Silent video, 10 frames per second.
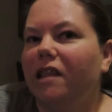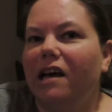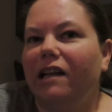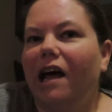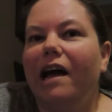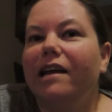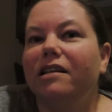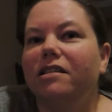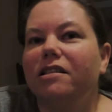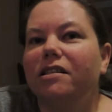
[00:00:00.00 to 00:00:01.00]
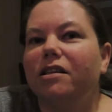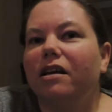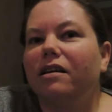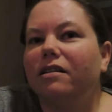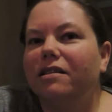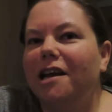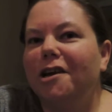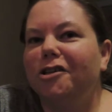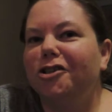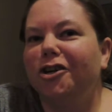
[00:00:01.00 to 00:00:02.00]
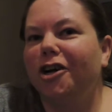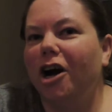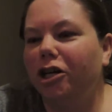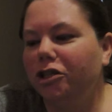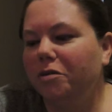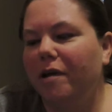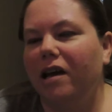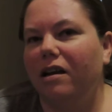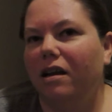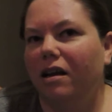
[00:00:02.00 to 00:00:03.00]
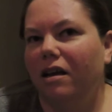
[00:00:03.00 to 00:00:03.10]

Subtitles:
the Alliance takes your contraband.